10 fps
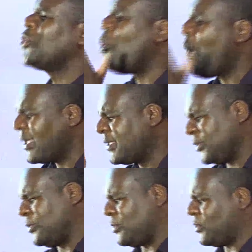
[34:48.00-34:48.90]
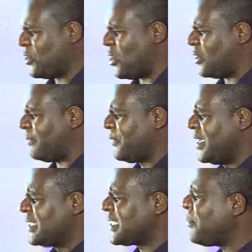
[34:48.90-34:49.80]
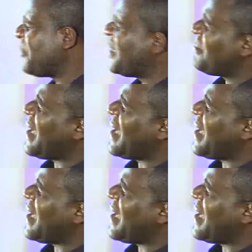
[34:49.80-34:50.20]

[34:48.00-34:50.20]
towards you, oh God. Some of